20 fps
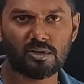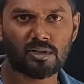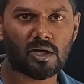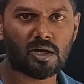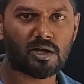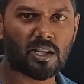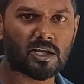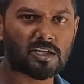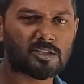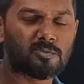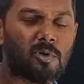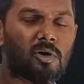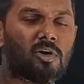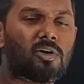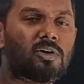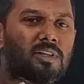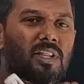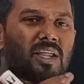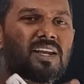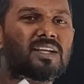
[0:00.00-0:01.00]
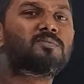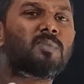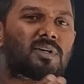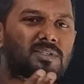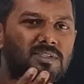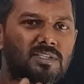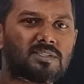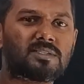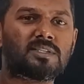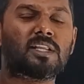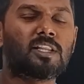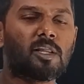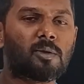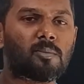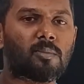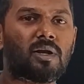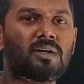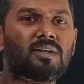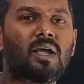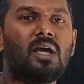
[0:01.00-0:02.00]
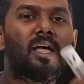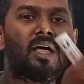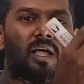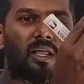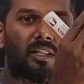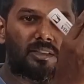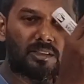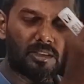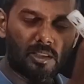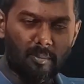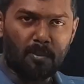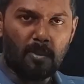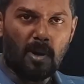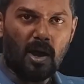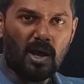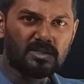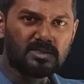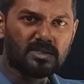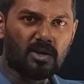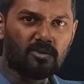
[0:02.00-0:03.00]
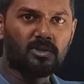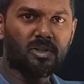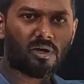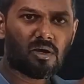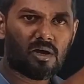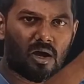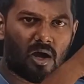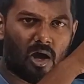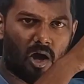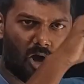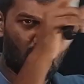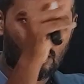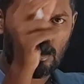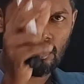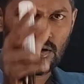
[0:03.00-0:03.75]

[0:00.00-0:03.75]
even the textbook. The rest mass is nothing but the mass of the